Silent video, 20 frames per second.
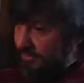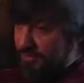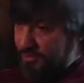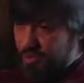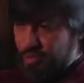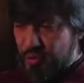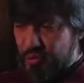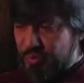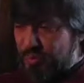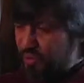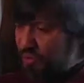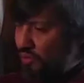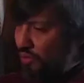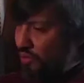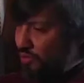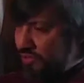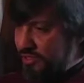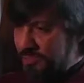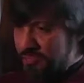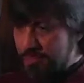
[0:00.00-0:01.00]
to
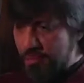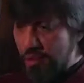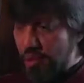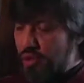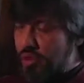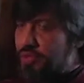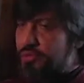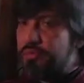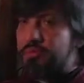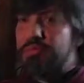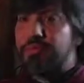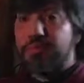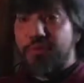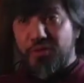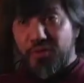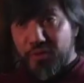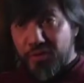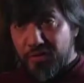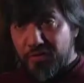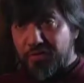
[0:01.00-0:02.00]
produce the most
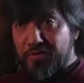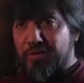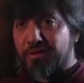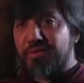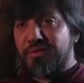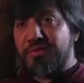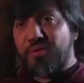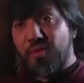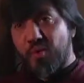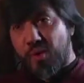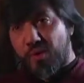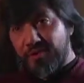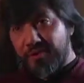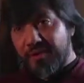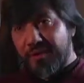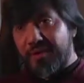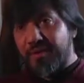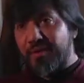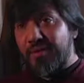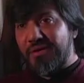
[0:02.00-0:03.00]
beautiful,
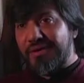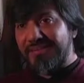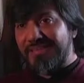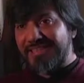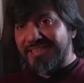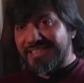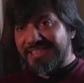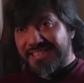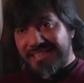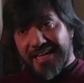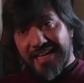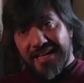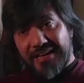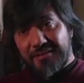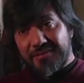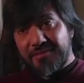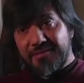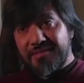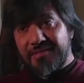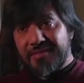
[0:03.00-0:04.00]
quote-unquote,
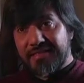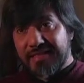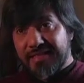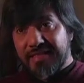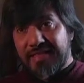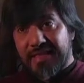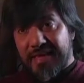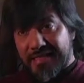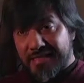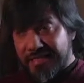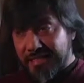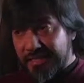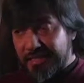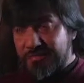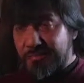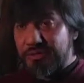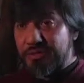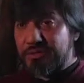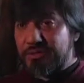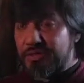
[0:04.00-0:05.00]
sound in classical
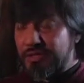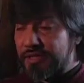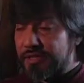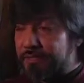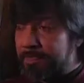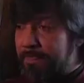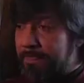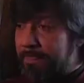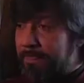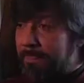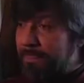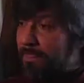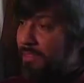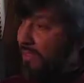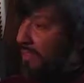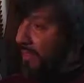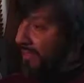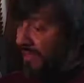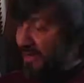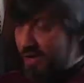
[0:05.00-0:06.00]
music.
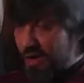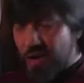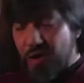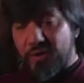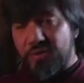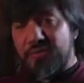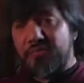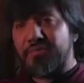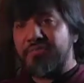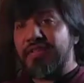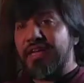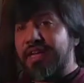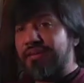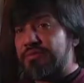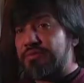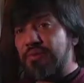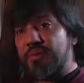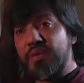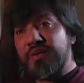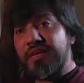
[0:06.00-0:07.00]
No, they have
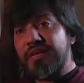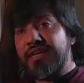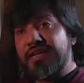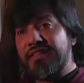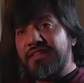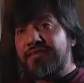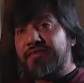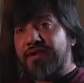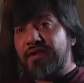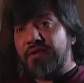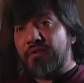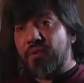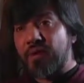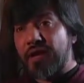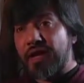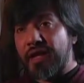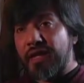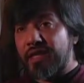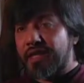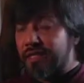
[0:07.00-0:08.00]
to work in a different
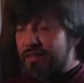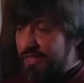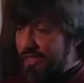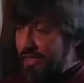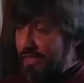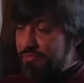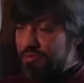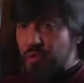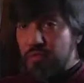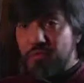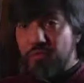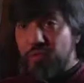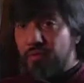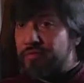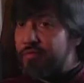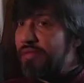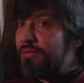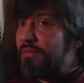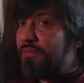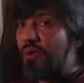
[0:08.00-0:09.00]
way. They have to
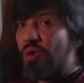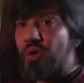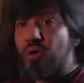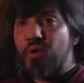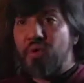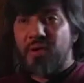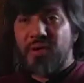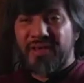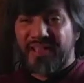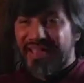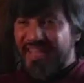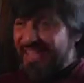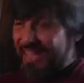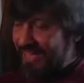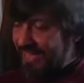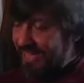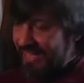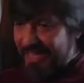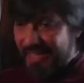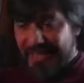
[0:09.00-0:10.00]
move the bow
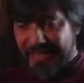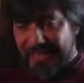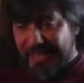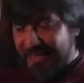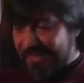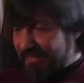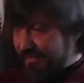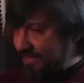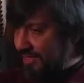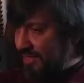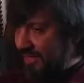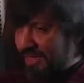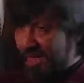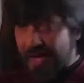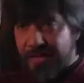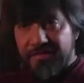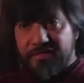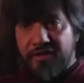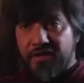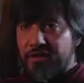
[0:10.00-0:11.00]
in
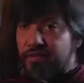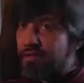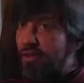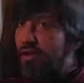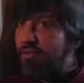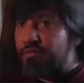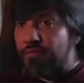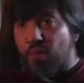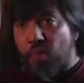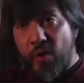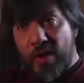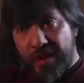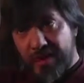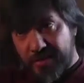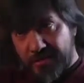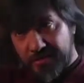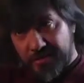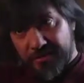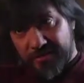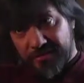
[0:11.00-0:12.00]
hundreds of
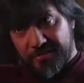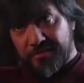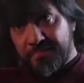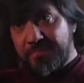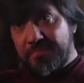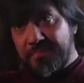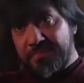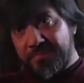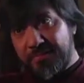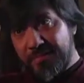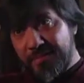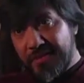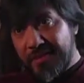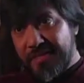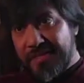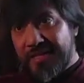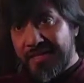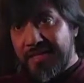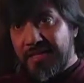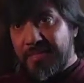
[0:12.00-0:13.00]
ways.
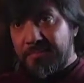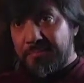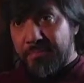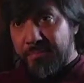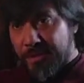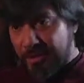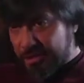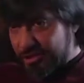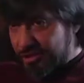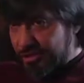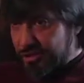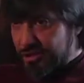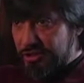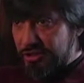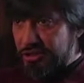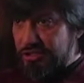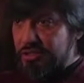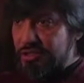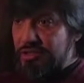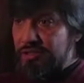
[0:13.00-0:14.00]

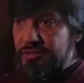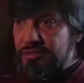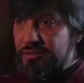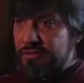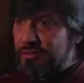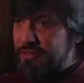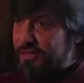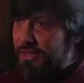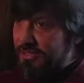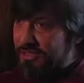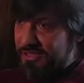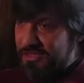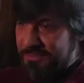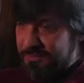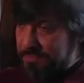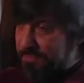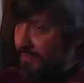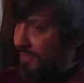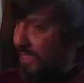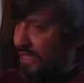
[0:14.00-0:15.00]
Pressure,
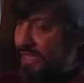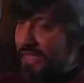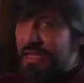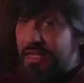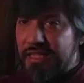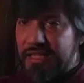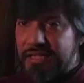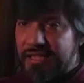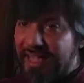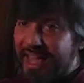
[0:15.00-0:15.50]
speed,